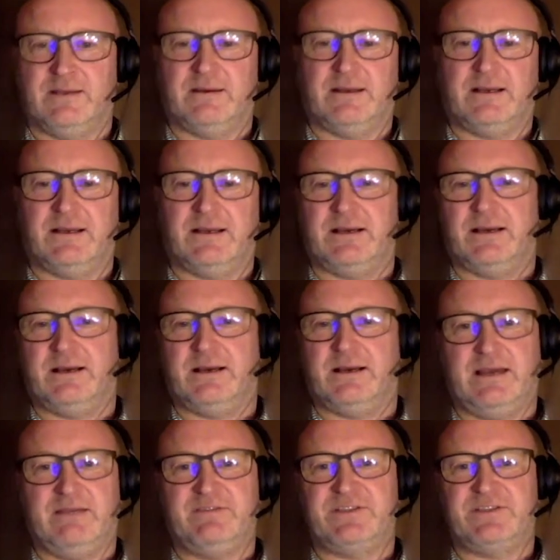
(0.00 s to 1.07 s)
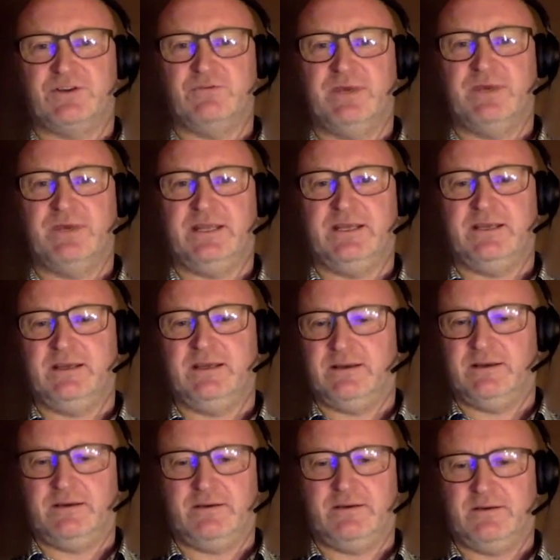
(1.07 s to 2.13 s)
Now, I have so
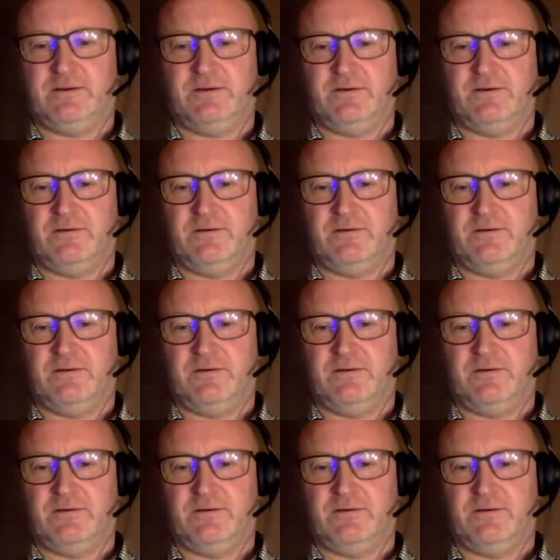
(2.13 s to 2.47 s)
many